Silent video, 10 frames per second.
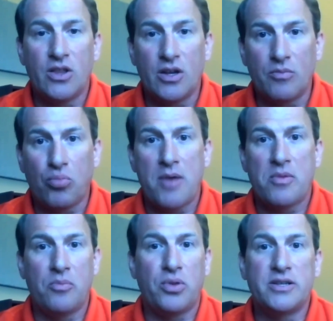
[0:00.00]
the
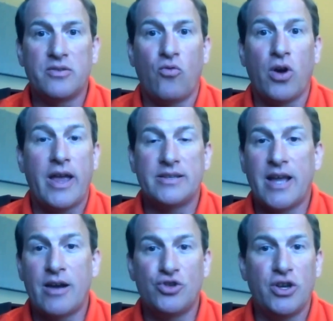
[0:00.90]
primary place of work has
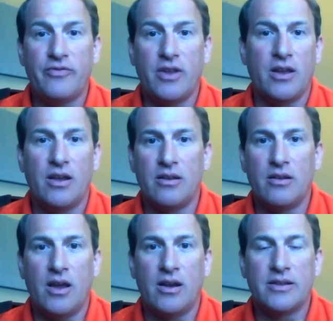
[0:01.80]
now shifted,
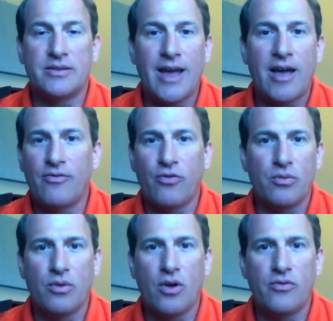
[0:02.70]
and it's not
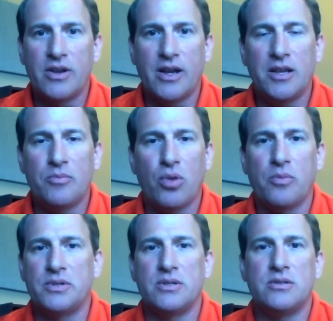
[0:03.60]
for COVID-19
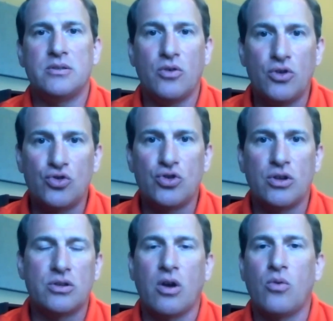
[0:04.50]
purposes, so you
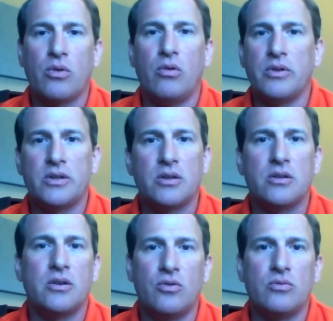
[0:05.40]
should start withholding to
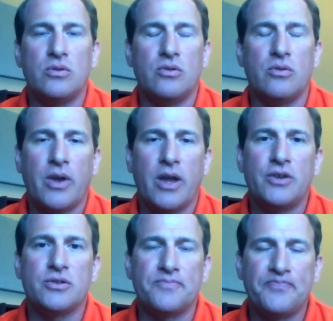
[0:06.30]
the new
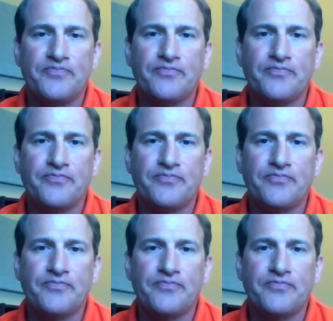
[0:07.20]
location.